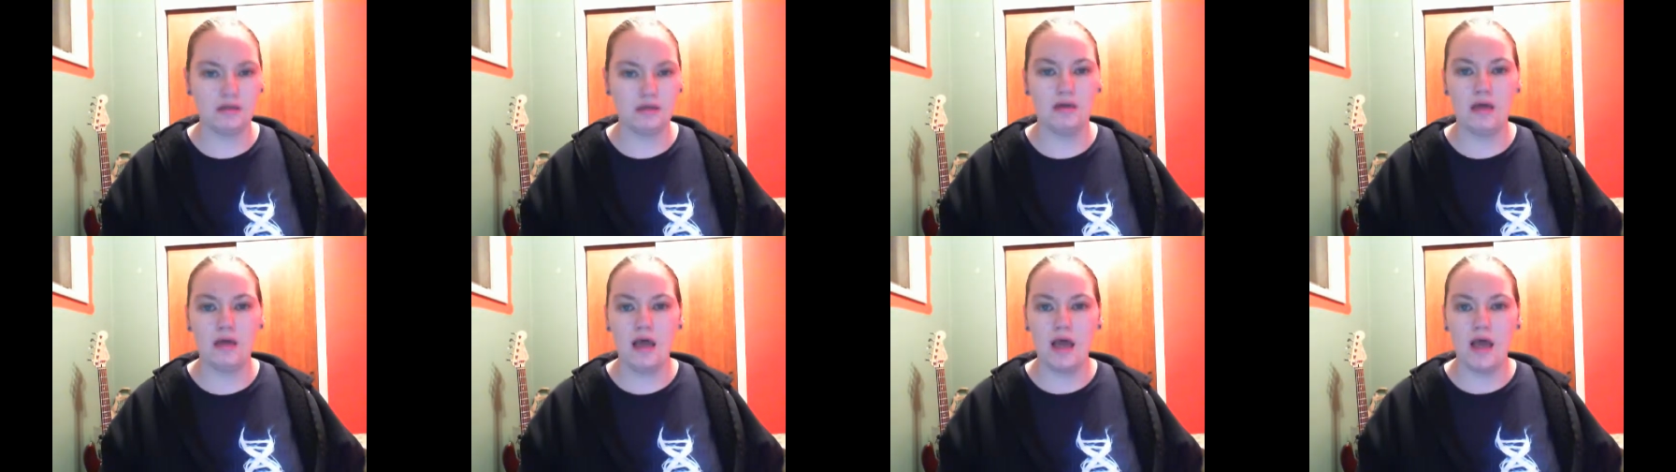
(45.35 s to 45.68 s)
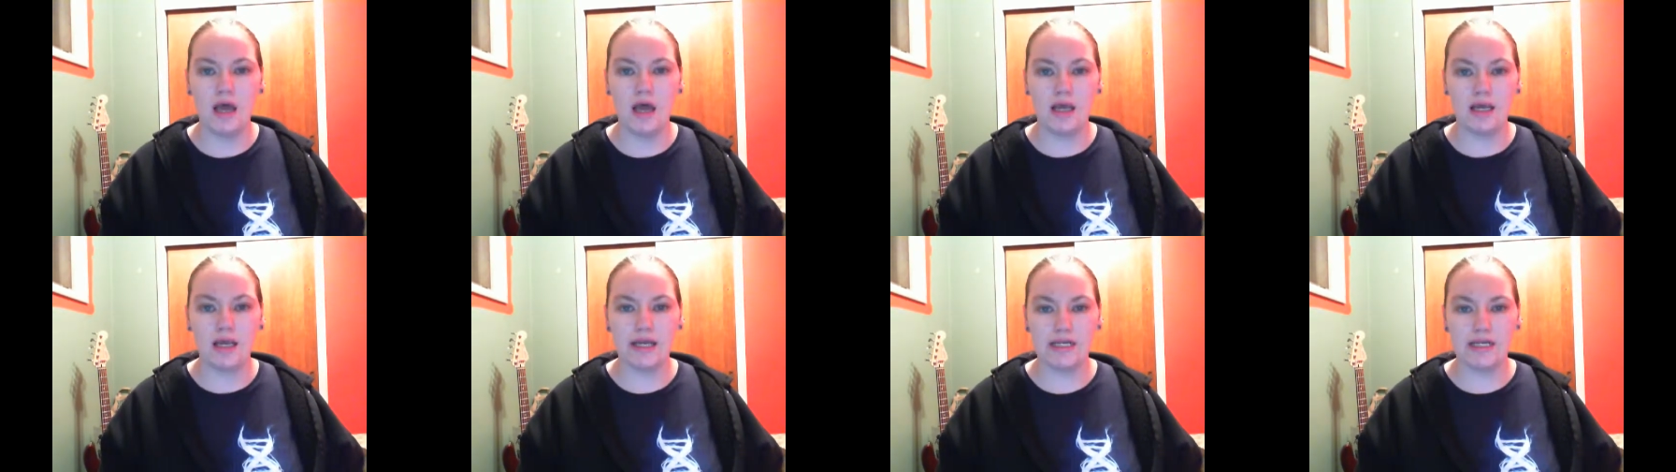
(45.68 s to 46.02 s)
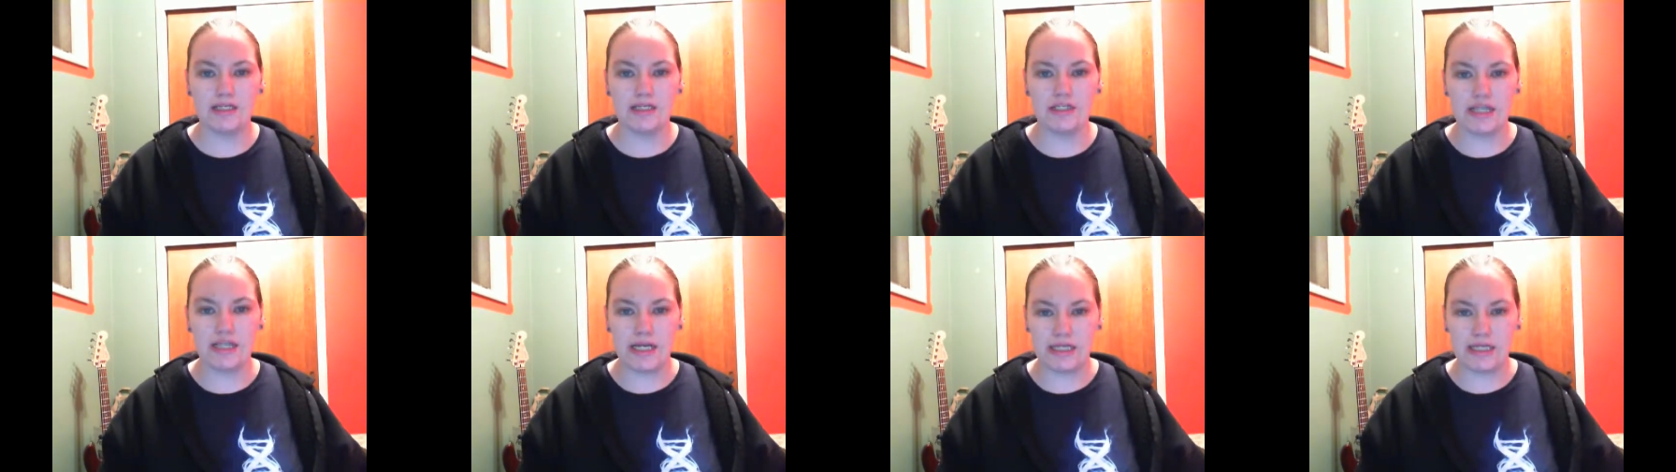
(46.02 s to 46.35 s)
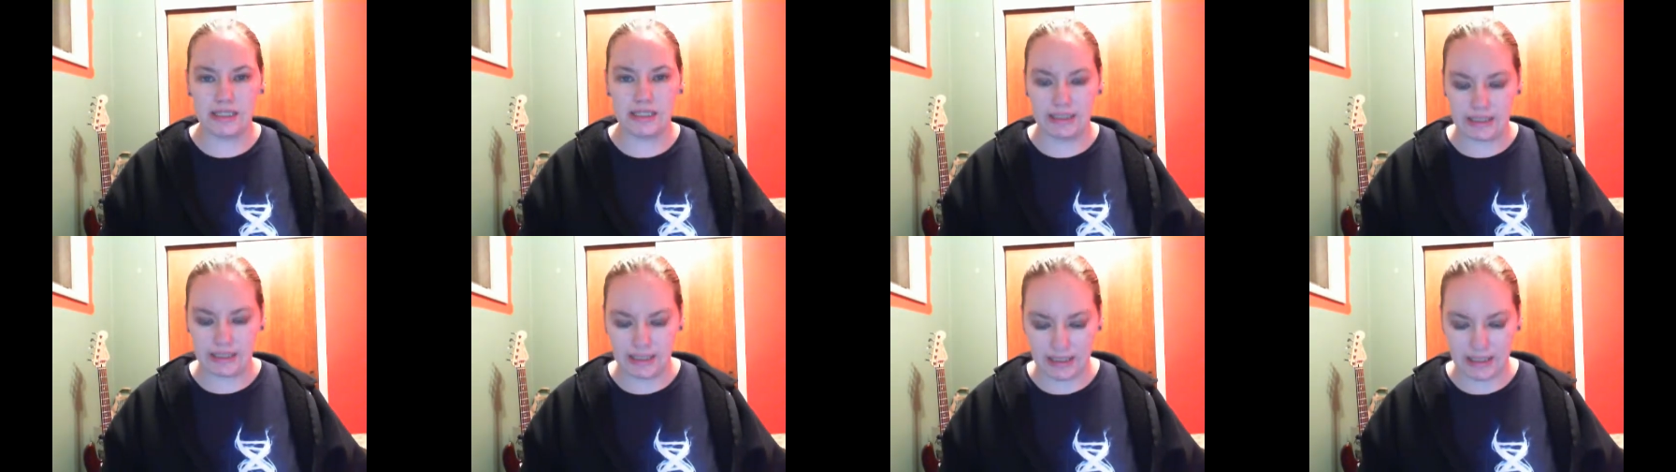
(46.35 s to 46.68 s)
kind of
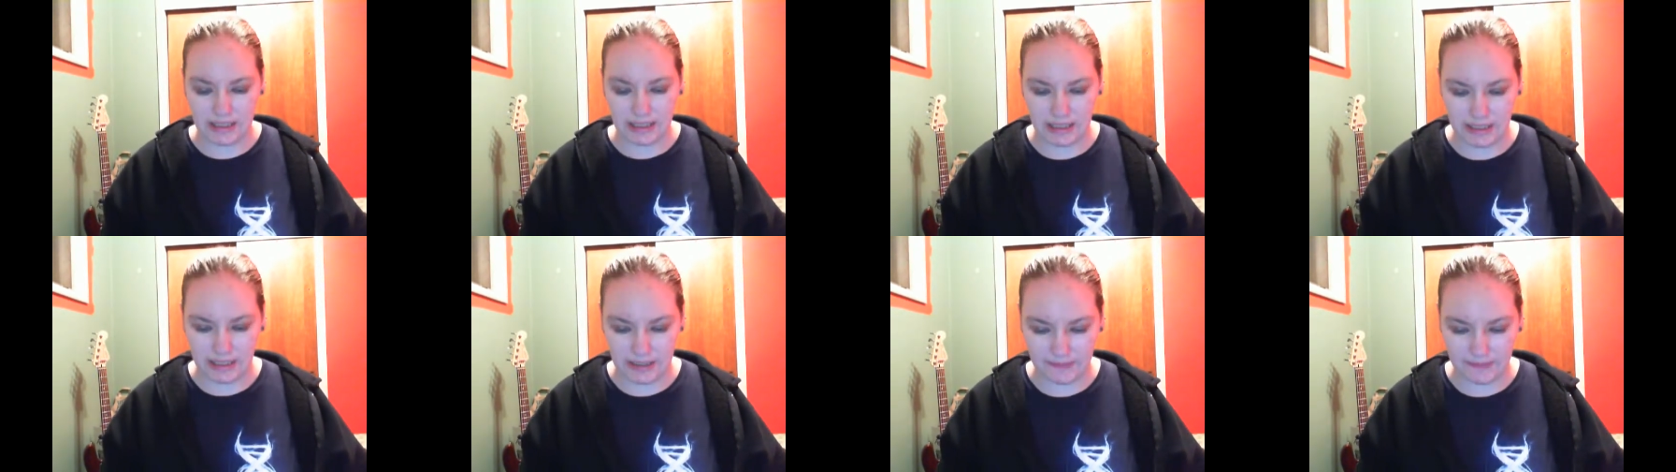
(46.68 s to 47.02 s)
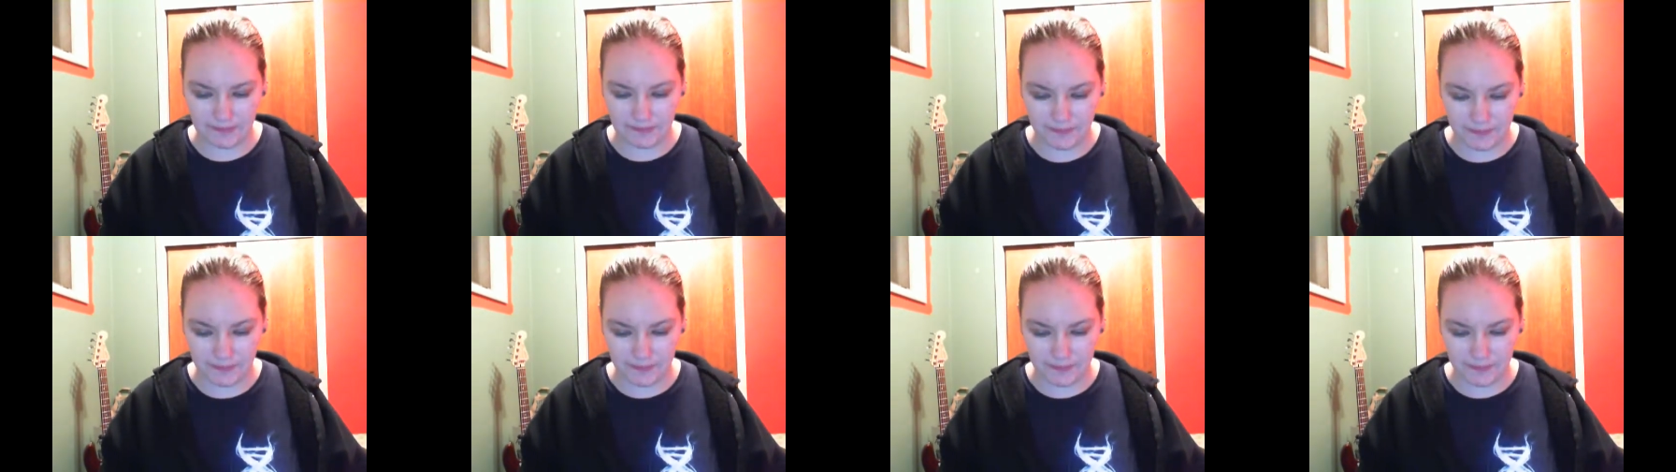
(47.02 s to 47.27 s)
jankily lately.